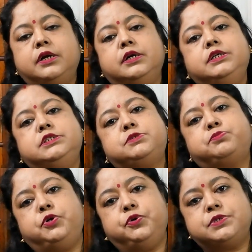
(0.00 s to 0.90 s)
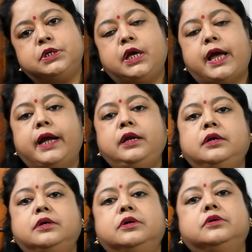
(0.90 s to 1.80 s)
disease producing and
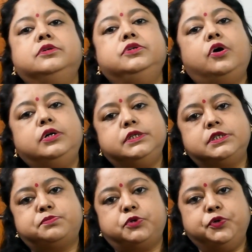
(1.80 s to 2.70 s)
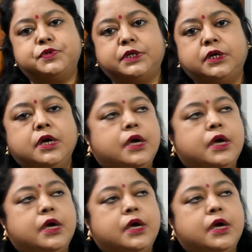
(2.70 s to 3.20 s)
non-disease producing.